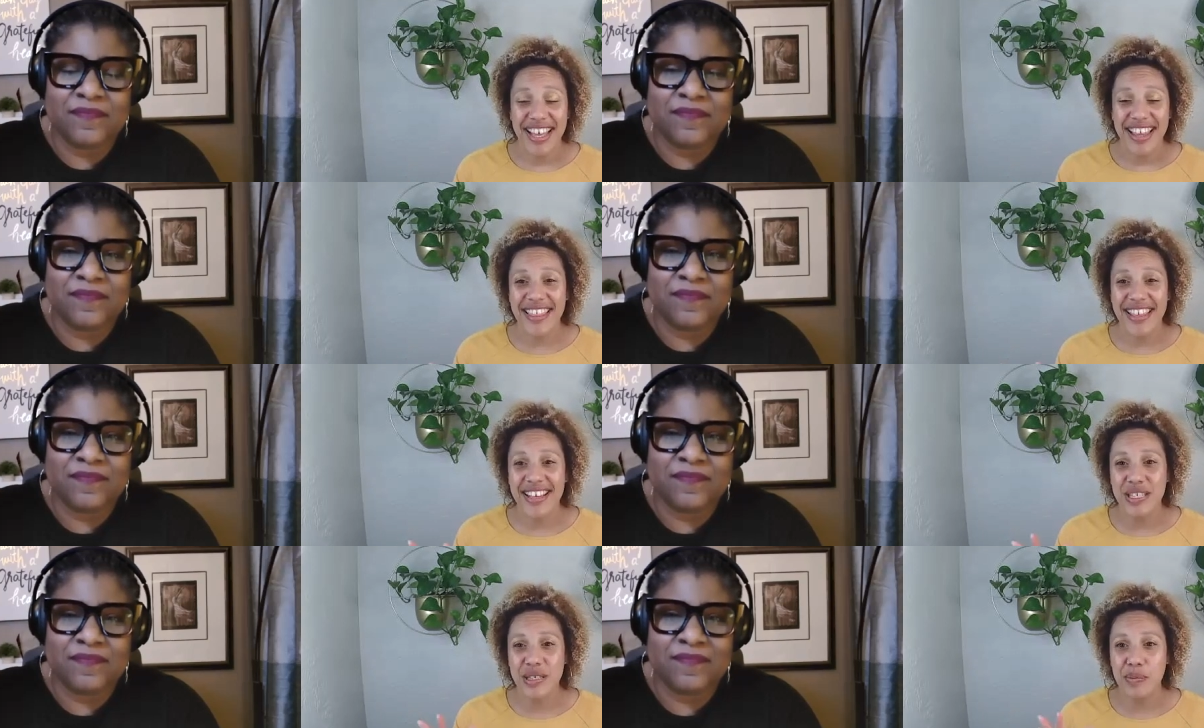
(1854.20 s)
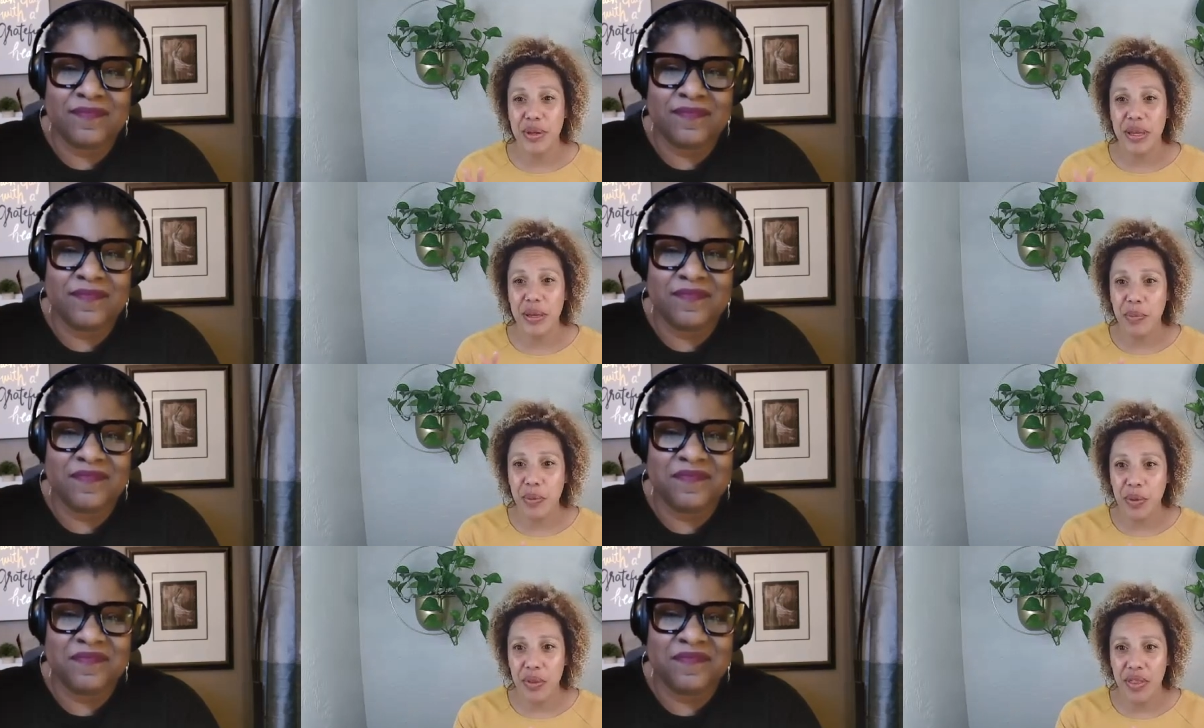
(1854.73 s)
Speaker 1: these
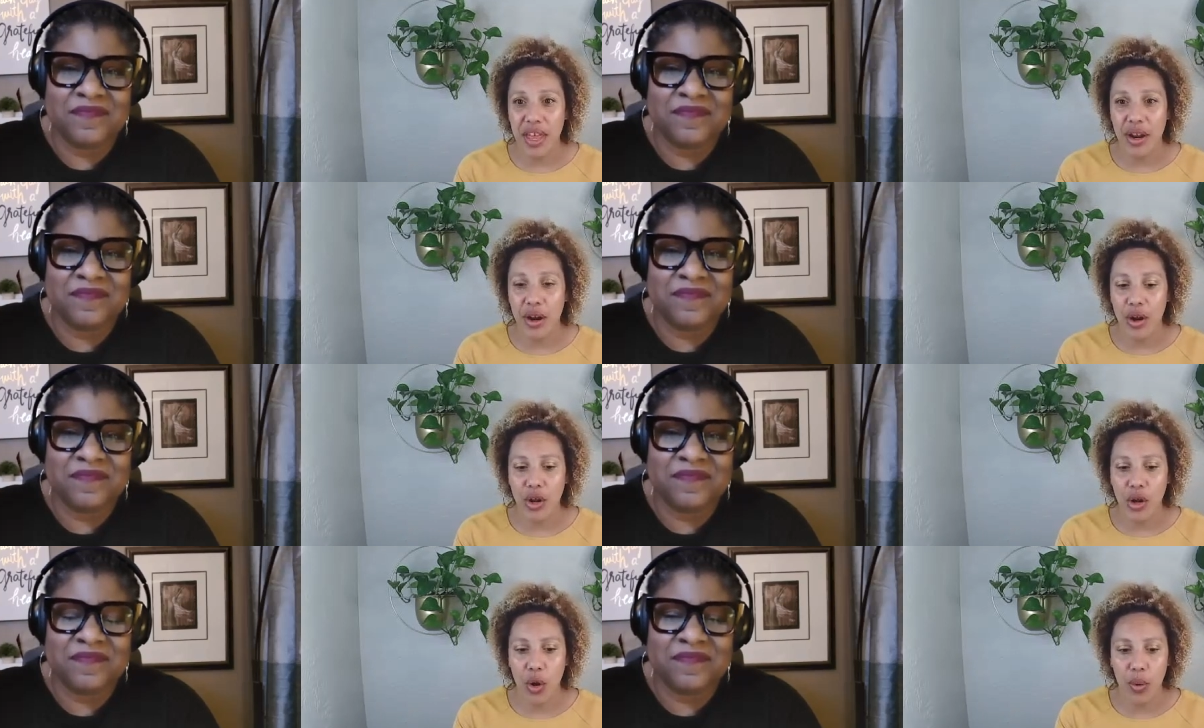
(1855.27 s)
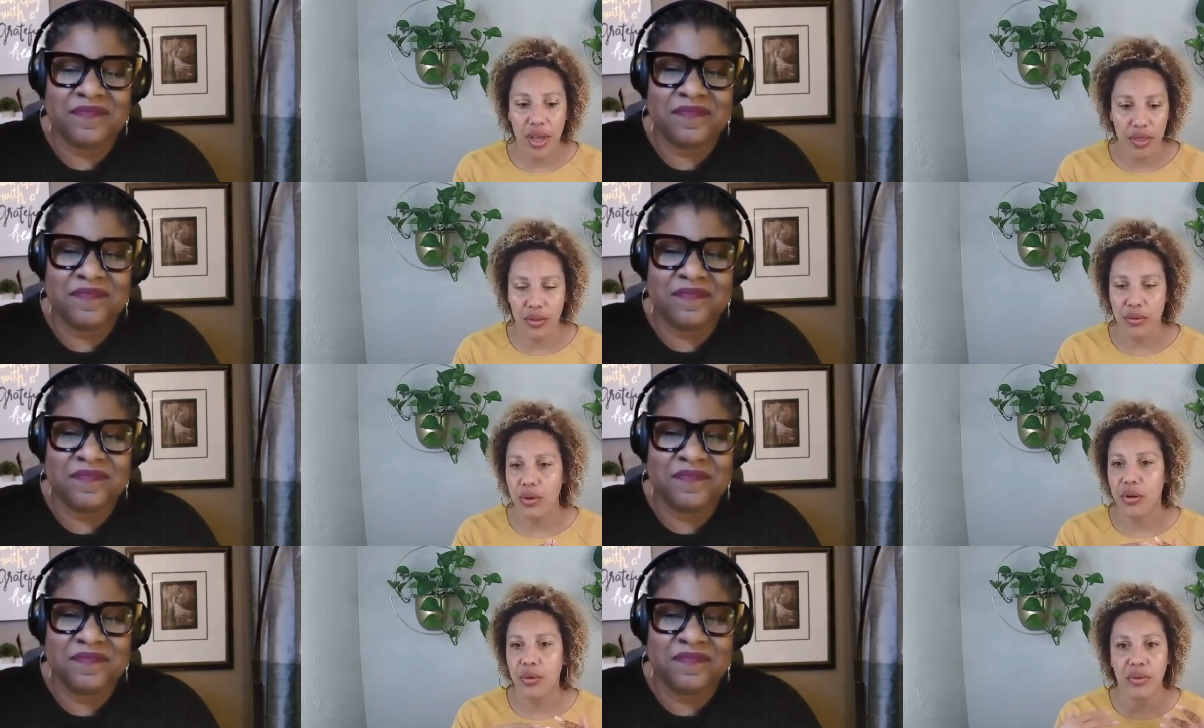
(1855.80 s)
people that are
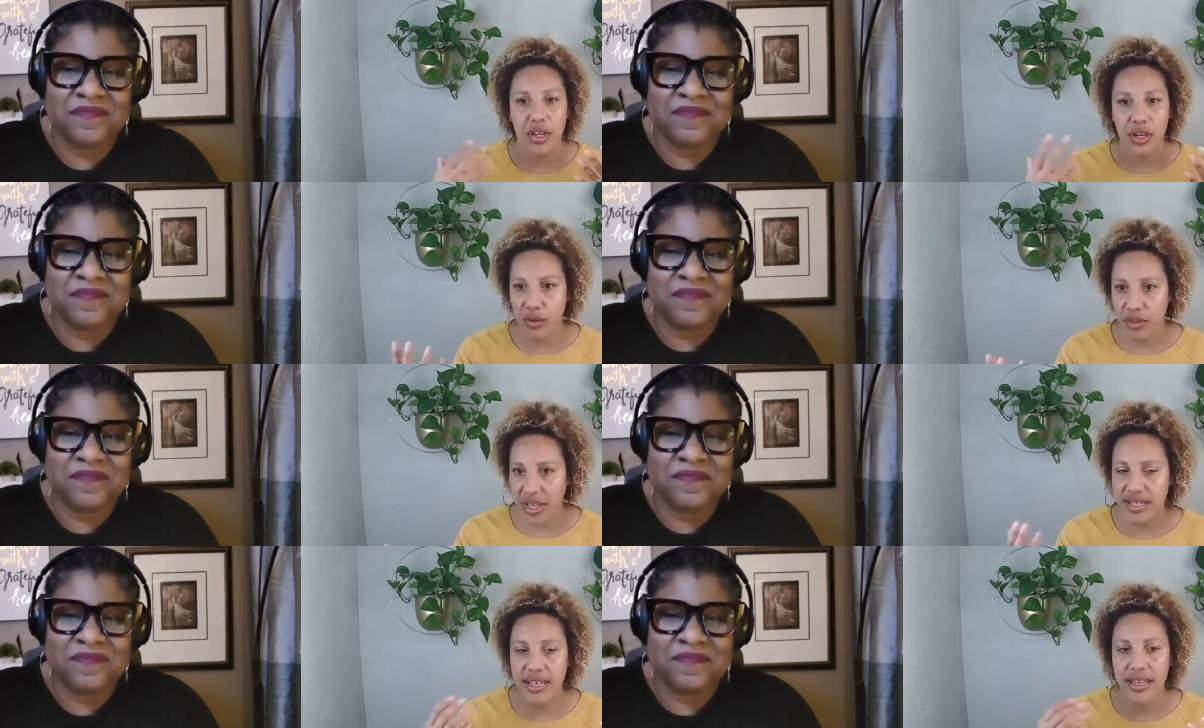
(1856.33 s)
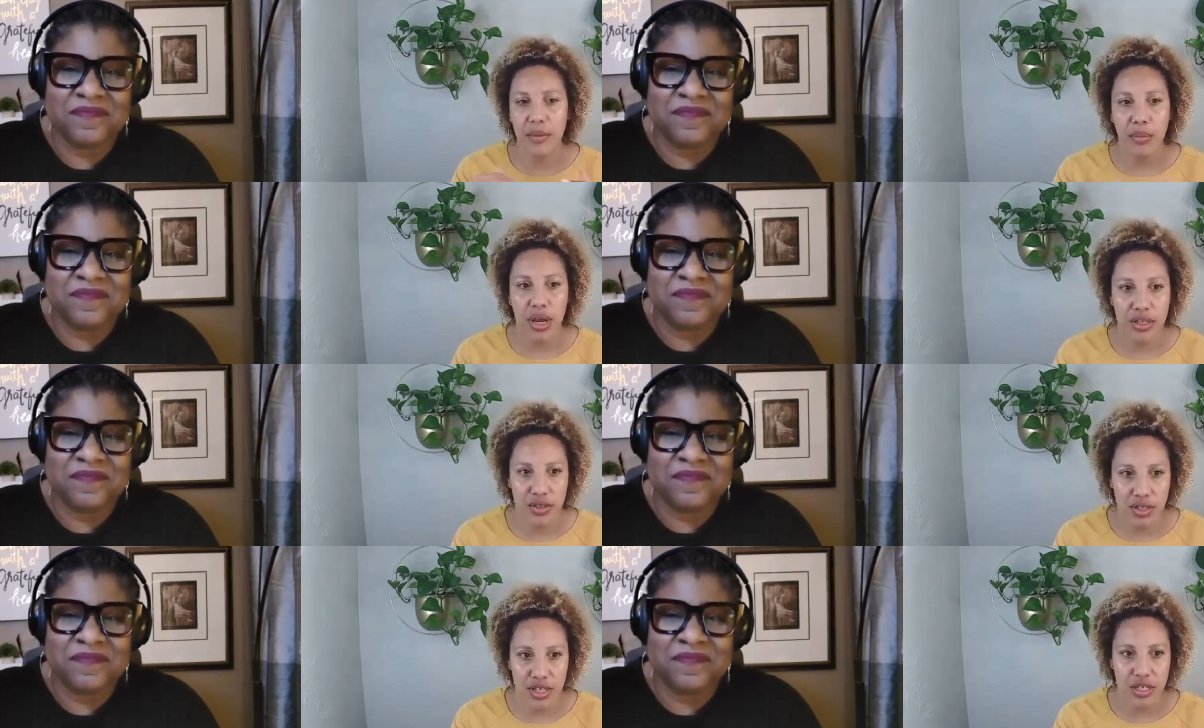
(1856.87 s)
going through, you know, things like
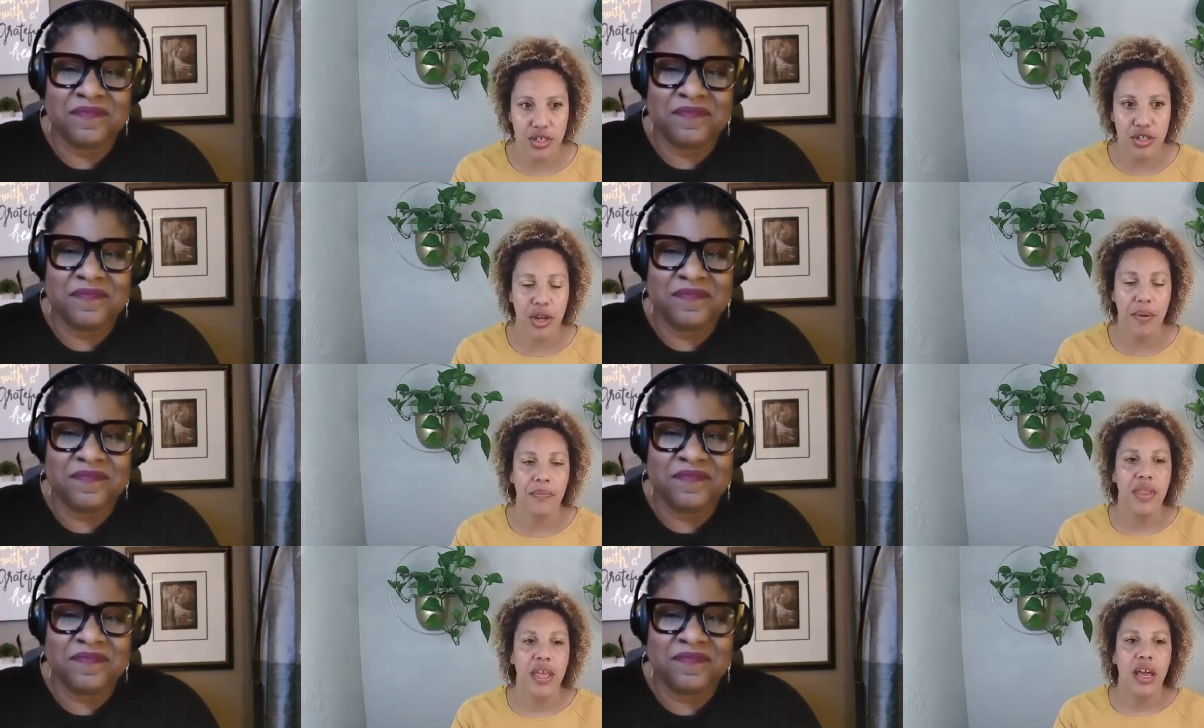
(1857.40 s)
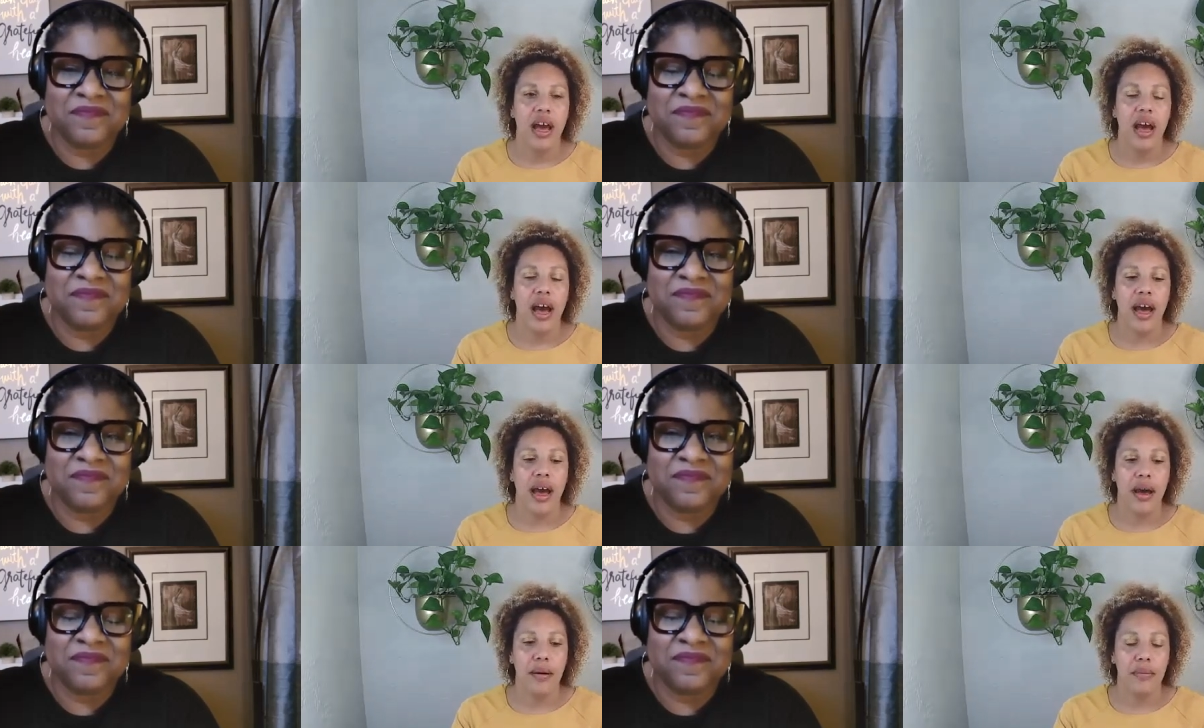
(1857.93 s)
imposter syndrome,
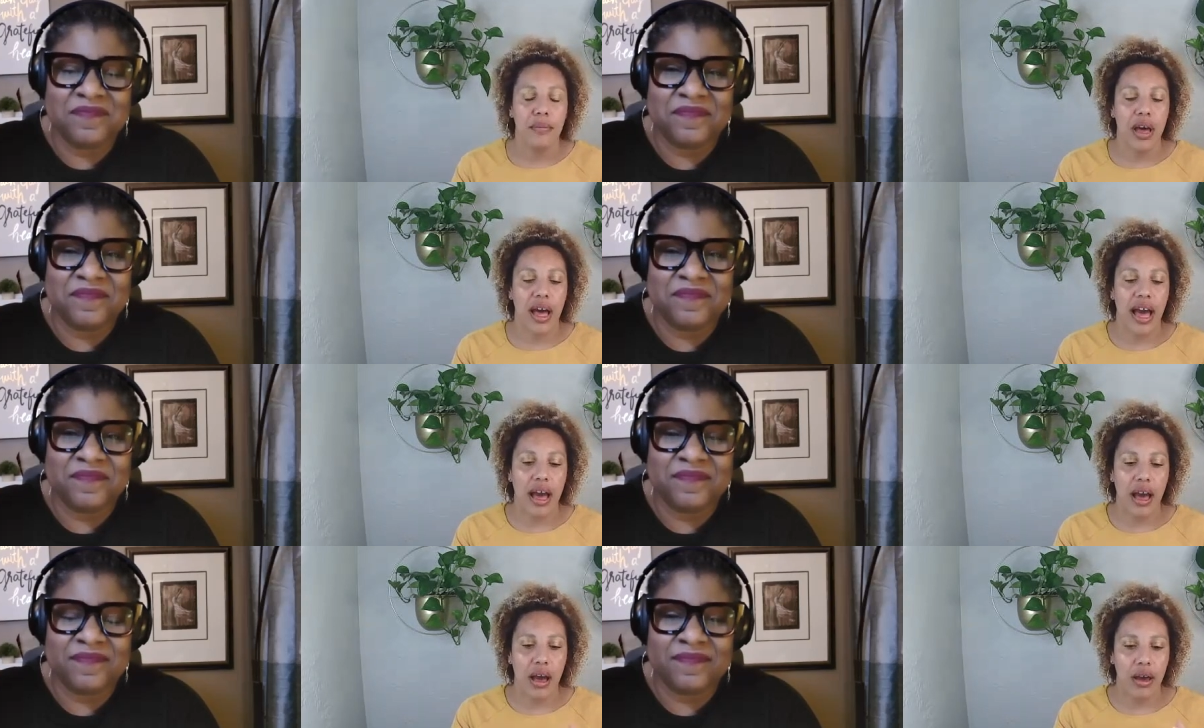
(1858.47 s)
um,